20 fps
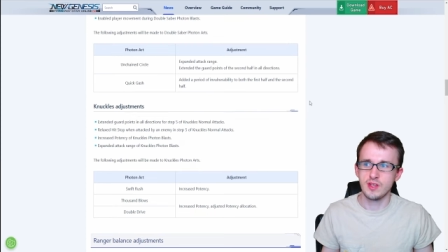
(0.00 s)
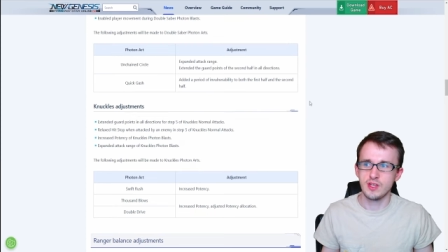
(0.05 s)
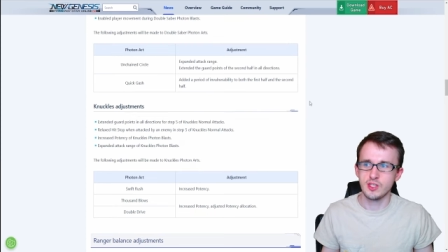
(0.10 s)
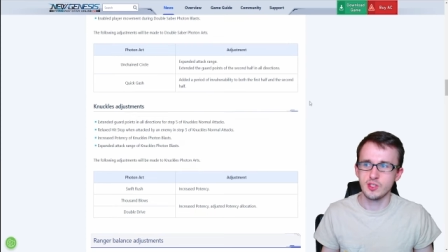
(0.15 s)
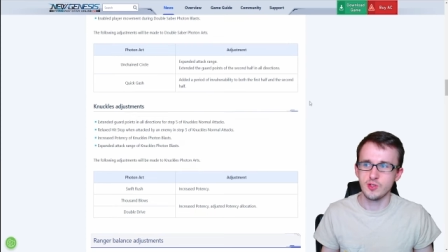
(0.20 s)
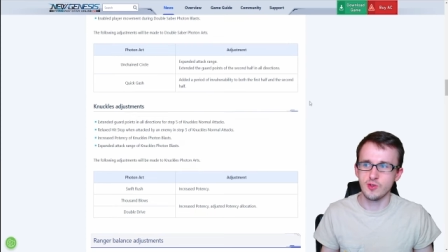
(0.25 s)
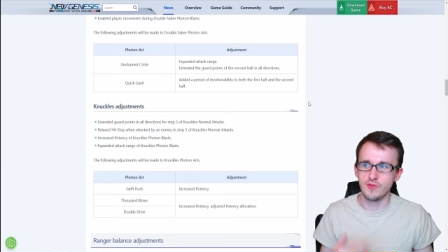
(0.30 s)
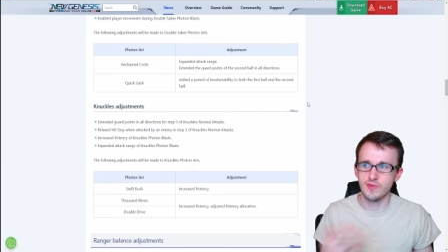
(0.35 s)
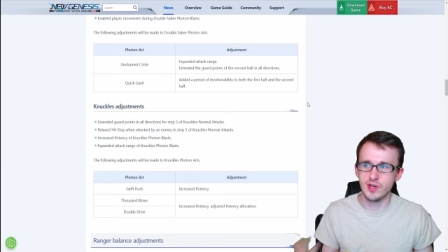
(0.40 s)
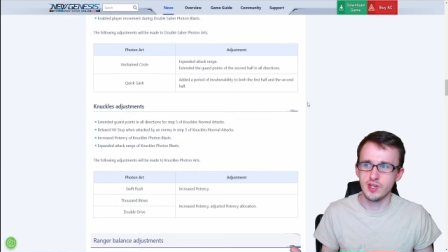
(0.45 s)

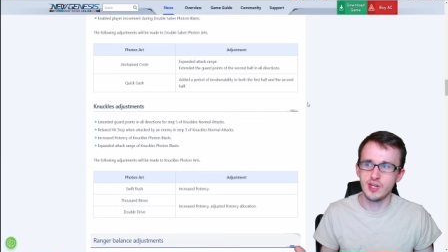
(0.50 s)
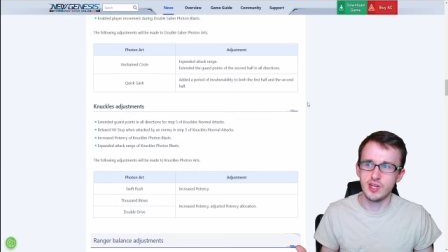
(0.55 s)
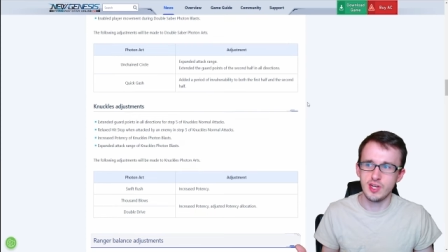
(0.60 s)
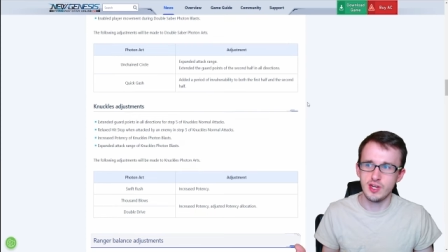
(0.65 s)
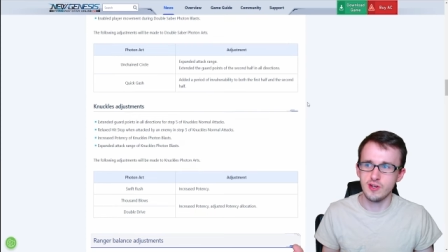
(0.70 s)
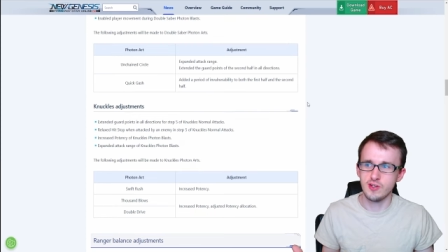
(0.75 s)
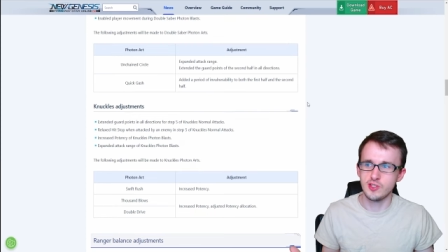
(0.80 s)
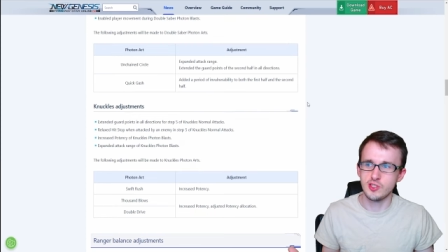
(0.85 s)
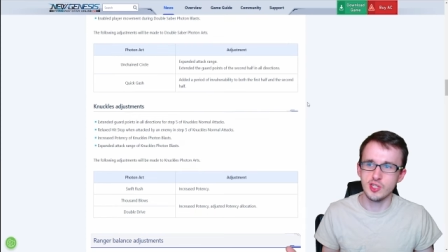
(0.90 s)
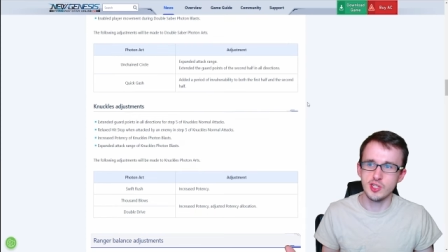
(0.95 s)
So the Fighter
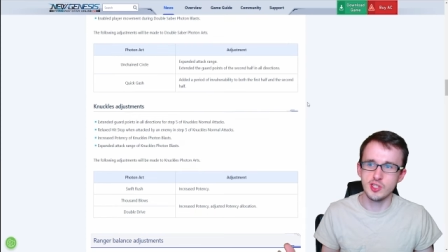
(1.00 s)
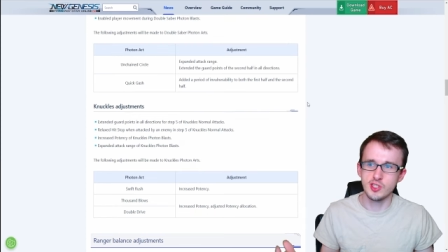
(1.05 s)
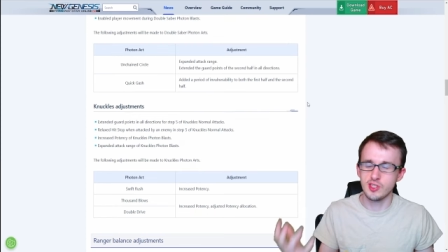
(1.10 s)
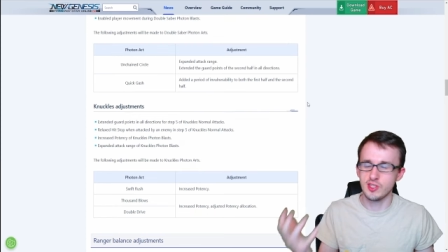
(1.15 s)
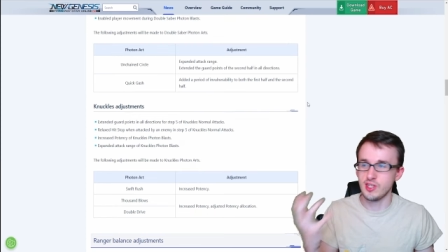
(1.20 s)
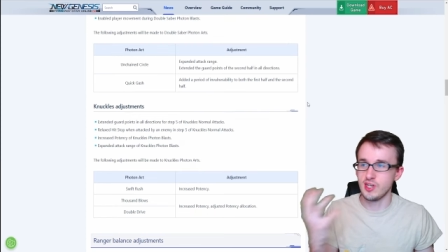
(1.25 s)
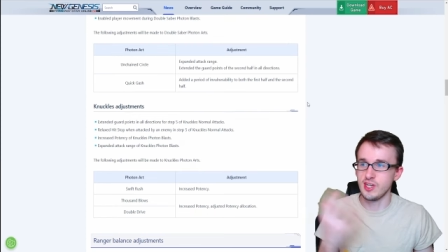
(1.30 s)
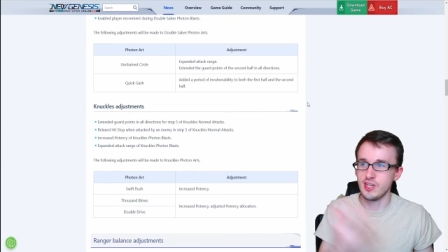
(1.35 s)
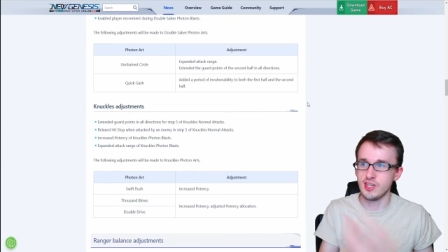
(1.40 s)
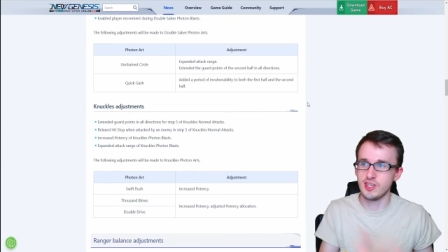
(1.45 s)
here, just
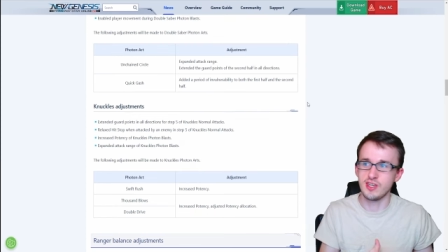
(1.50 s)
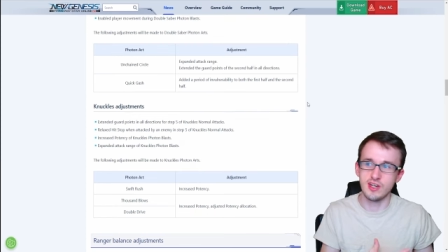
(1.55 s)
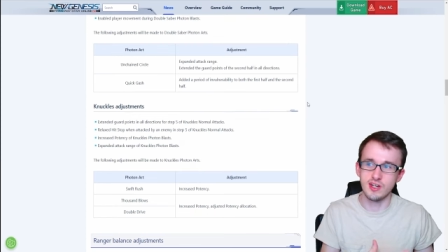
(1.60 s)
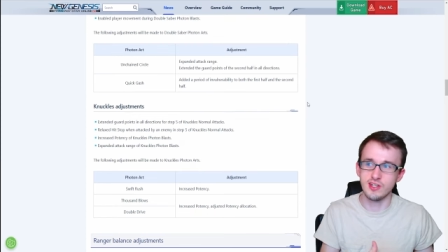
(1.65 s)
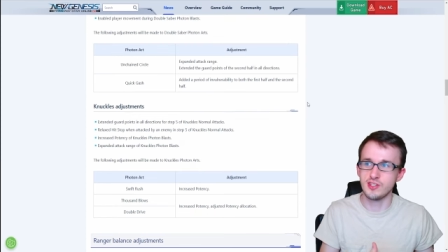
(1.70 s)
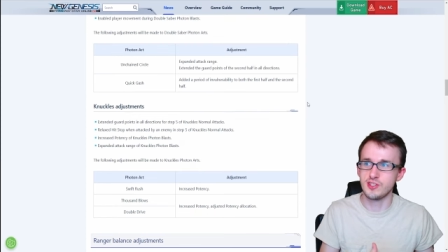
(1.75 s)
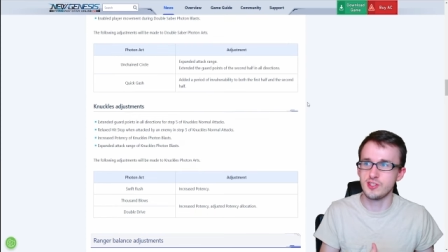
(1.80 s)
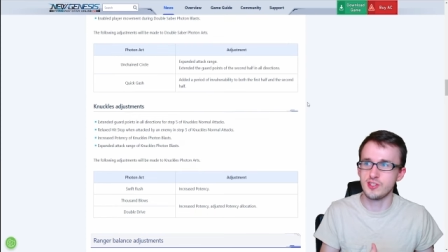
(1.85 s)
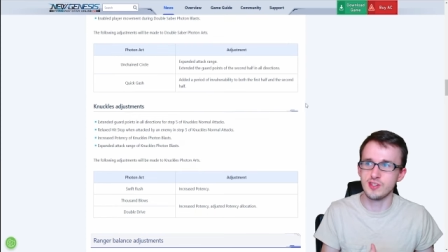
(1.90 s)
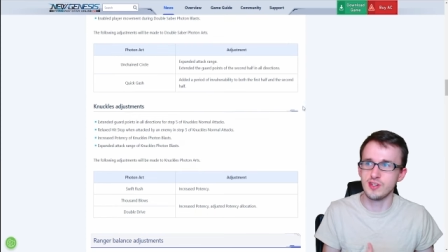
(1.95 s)
like
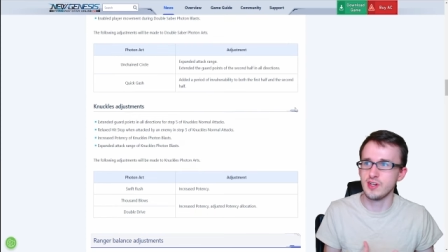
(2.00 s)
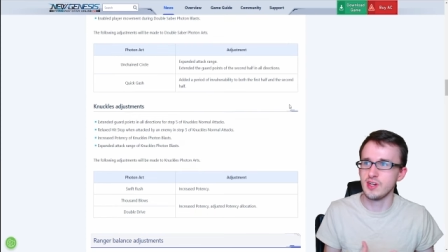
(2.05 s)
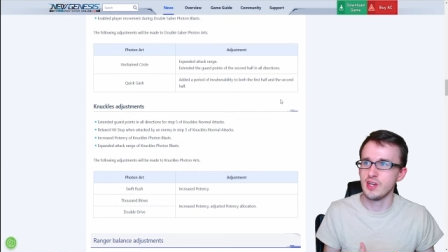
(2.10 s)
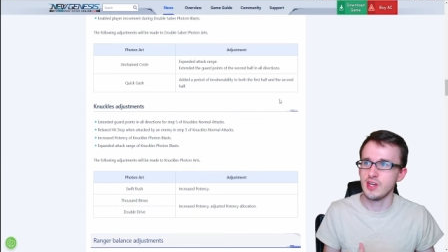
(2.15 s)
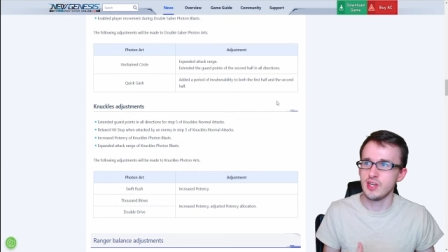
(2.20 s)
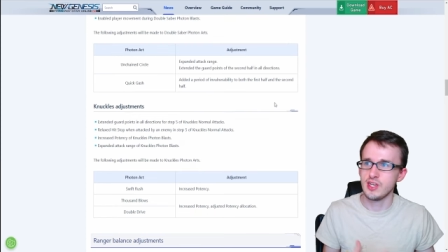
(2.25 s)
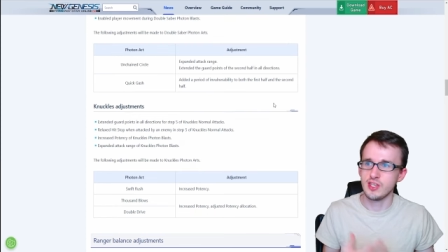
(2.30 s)
Hunter,